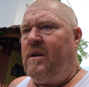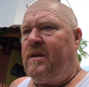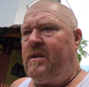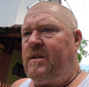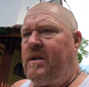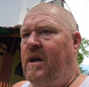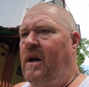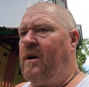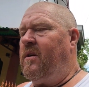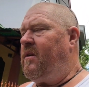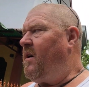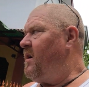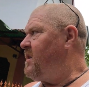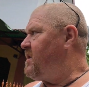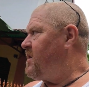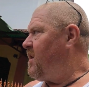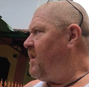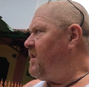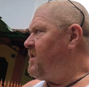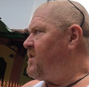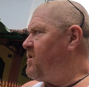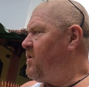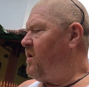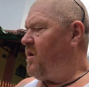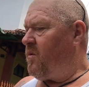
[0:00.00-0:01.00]
So
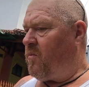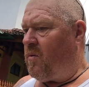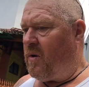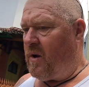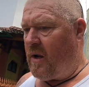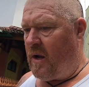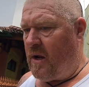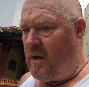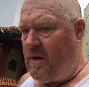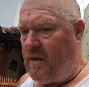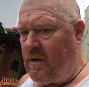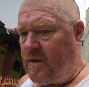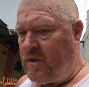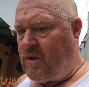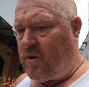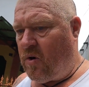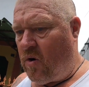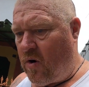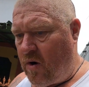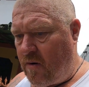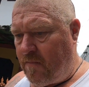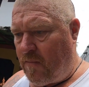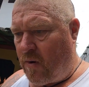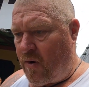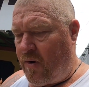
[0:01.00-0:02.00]
I sort of want to
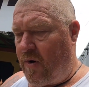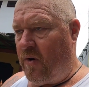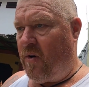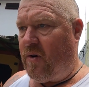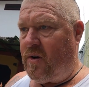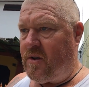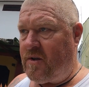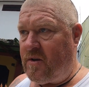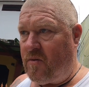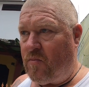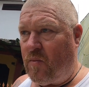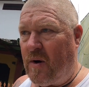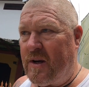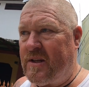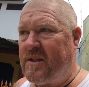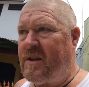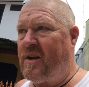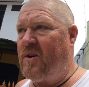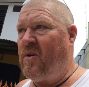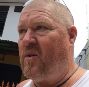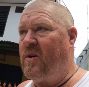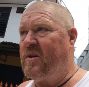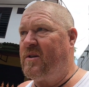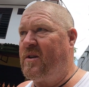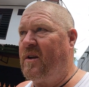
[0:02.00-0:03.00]
try and modernise it,
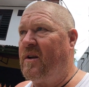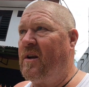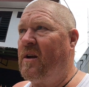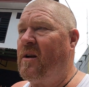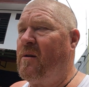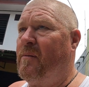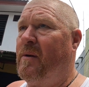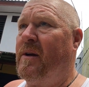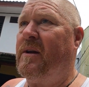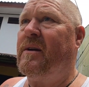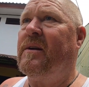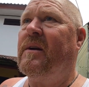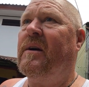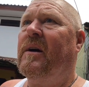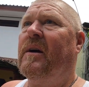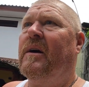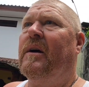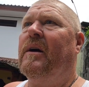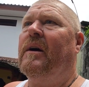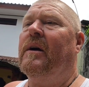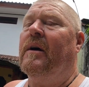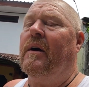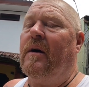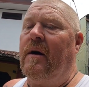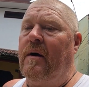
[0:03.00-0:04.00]
westernise it a little bit
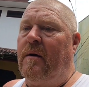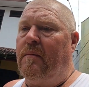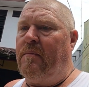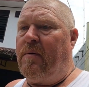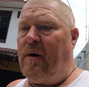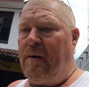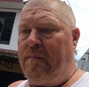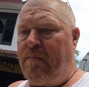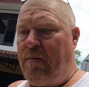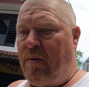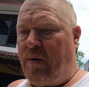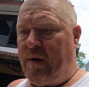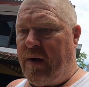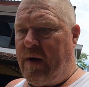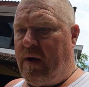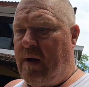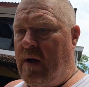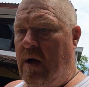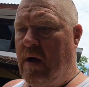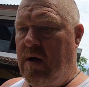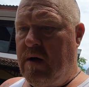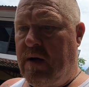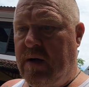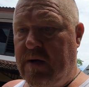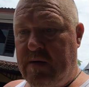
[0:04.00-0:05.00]
by putting
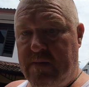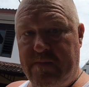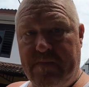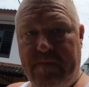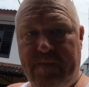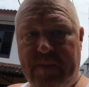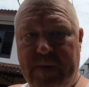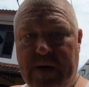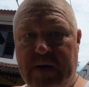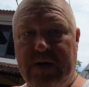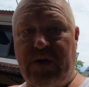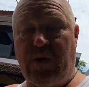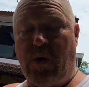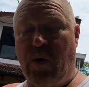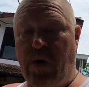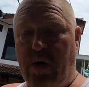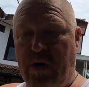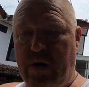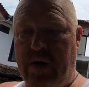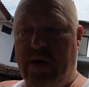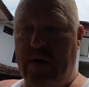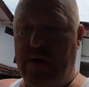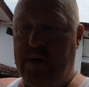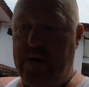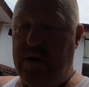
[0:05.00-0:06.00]
a
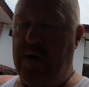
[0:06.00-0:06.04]
toilet